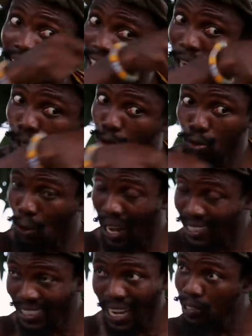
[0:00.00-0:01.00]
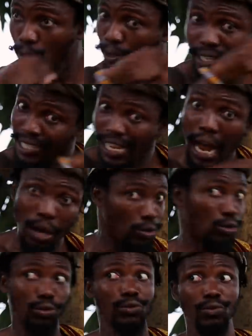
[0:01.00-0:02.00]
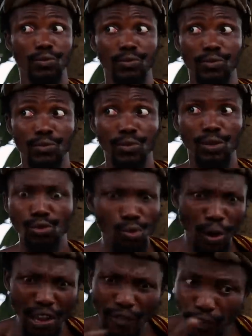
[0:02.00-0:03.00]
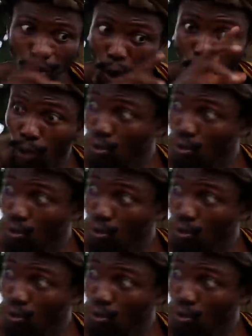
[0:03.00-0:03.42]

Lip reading: allow you to enter into this house. So if you don't